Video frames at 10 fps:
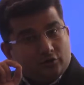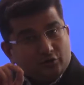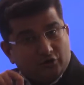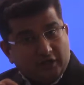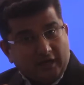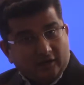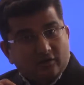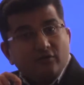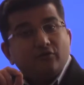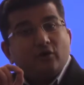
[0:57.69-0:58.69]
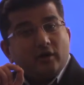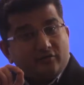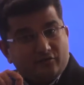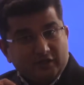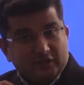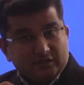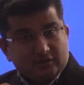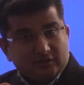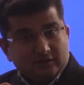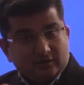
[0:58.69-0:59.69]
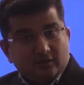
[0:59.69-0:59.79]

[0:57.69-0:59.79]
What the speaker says: to check for efficiency.